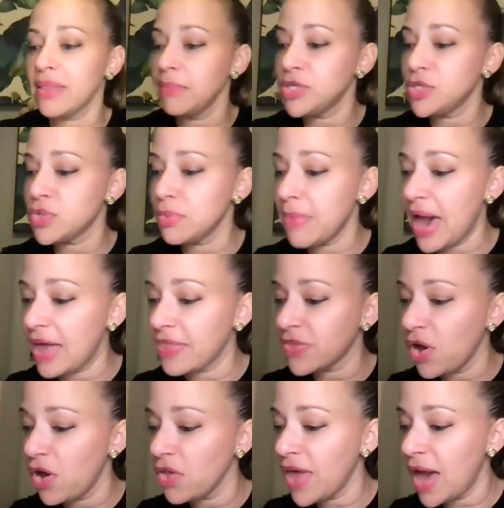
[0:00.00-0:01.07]
Let me do the math,
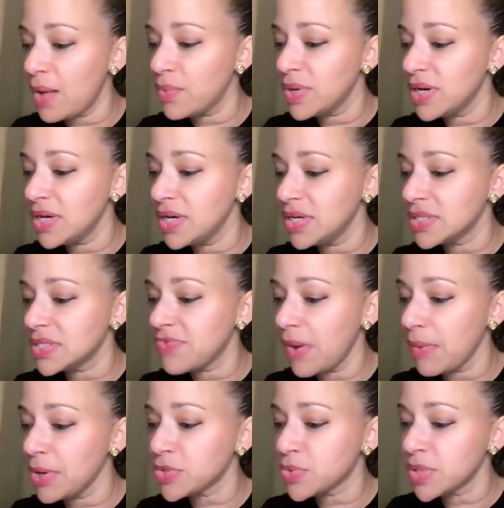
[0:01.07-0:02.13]
y'all. That was
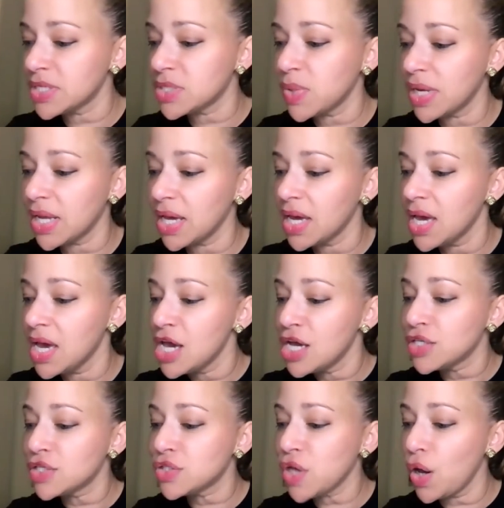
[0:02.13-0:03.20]
February 2020.
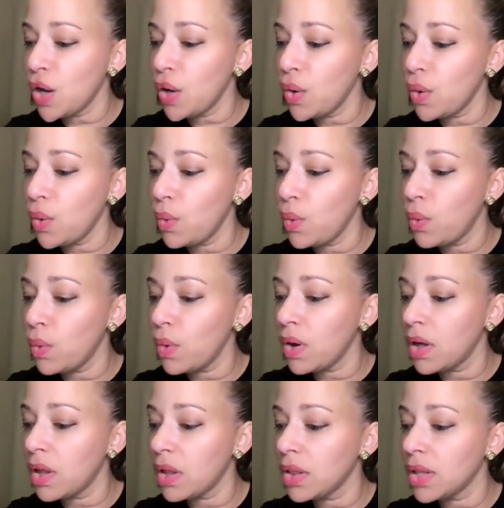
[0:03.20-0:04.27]
So
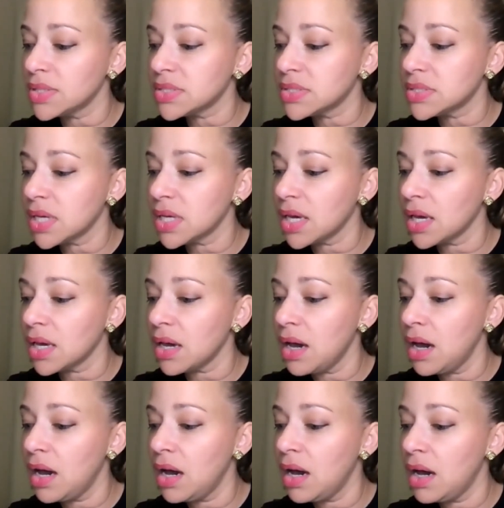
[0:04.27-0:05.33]
let's see,
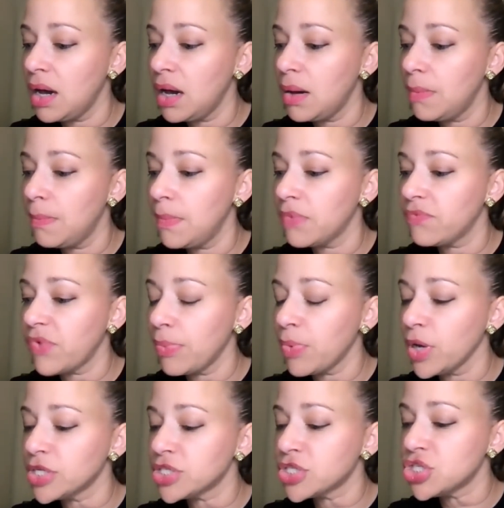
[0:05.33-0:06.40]

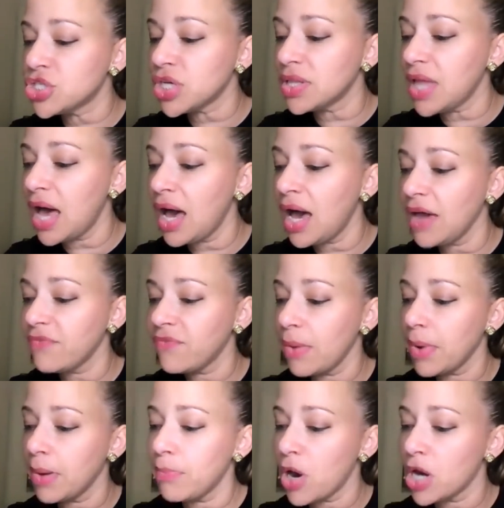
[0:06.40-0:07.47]
February to July,
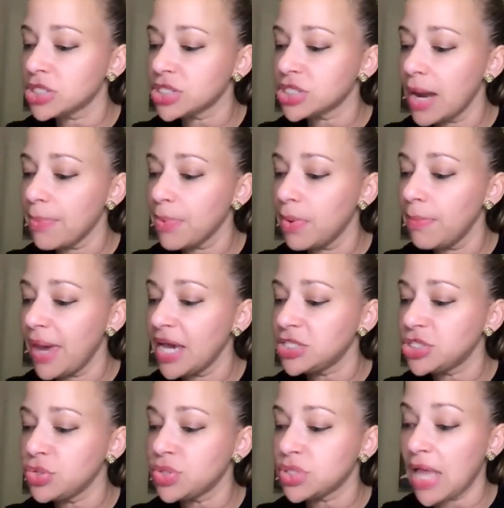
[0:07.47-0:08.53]
February, March, April, May,
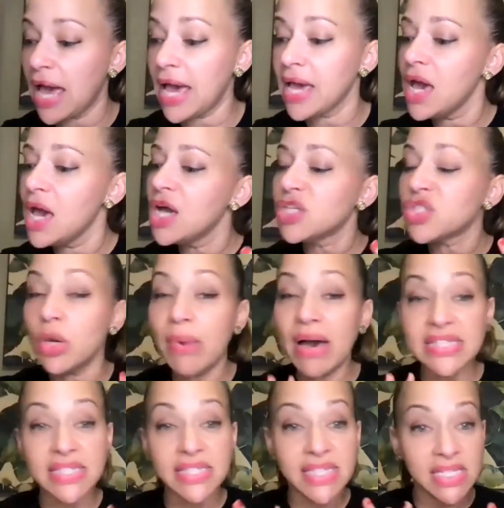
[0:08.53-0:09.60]
June, July. So
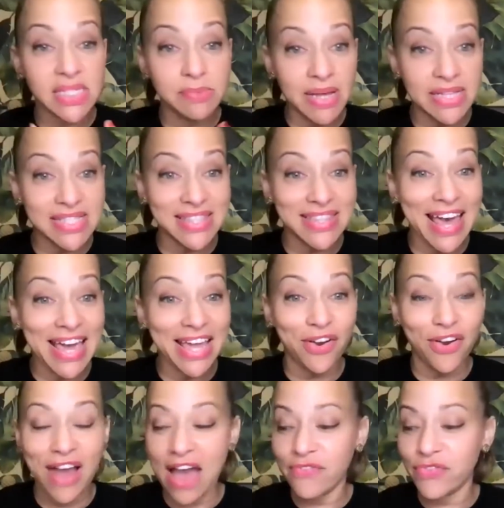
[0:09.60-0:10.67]
about 6 months
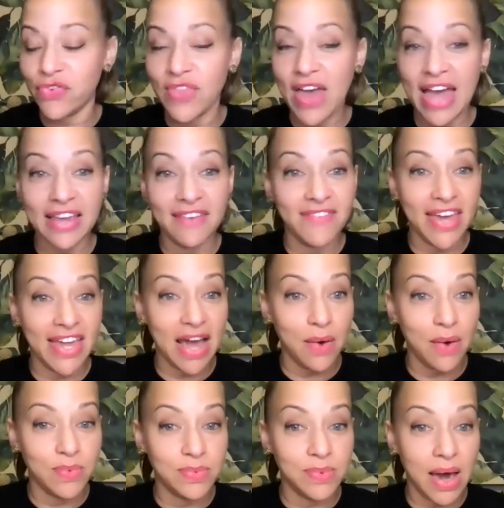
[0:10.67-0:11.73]
later after that event,
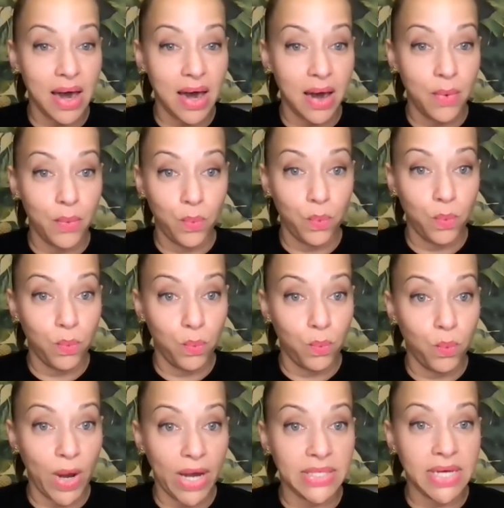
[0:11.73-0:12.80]
I
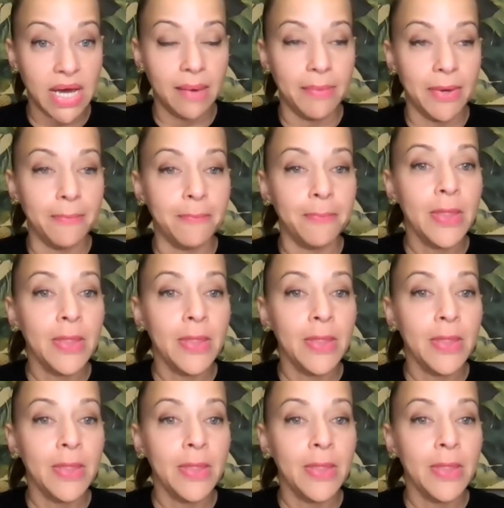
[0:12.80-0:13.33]
ranked diamond.